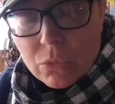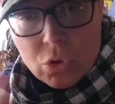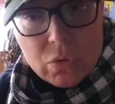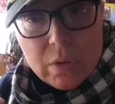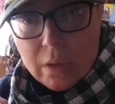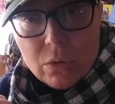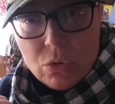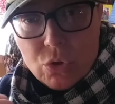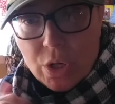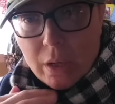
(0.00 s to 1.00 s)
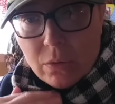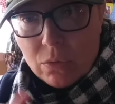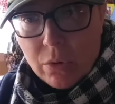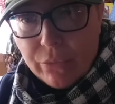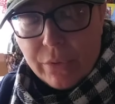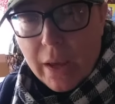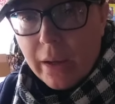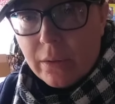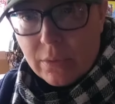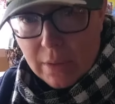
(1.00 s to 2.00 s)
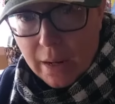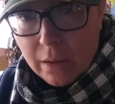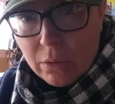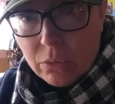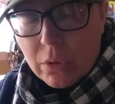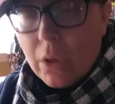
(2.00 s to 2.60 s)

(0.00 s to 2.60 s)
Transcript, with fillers: Just like Nucci has no flags now,